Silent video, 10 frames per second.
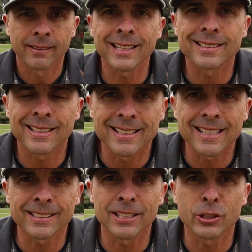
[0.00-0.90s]
That's the
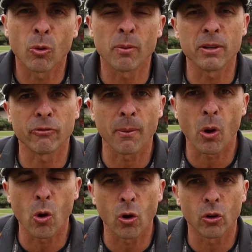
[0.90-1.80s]
distance you want to be from
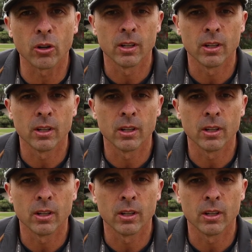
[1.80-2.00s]
the hole.